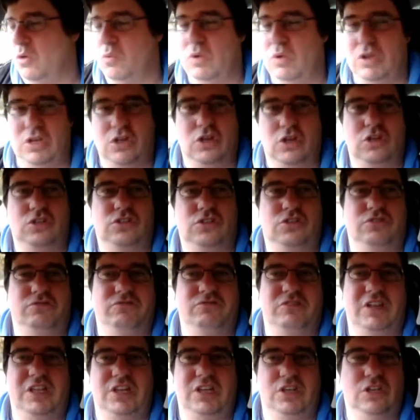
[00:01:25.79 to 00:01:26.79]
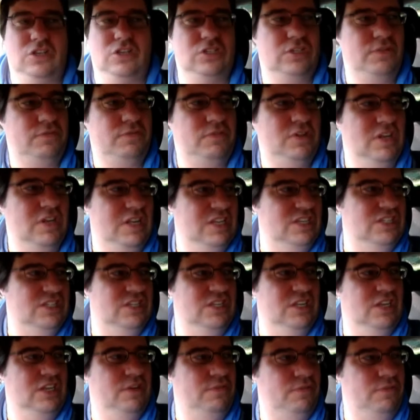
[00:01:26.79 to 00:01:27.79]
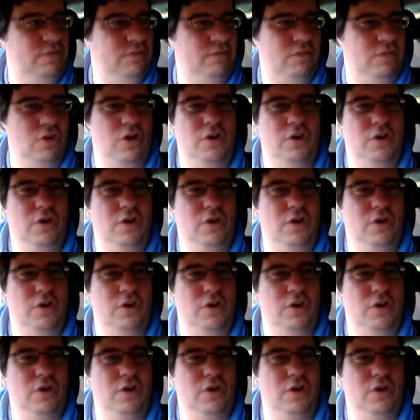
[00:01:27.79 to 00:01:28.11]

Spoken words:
when you've got 2 radios, if you've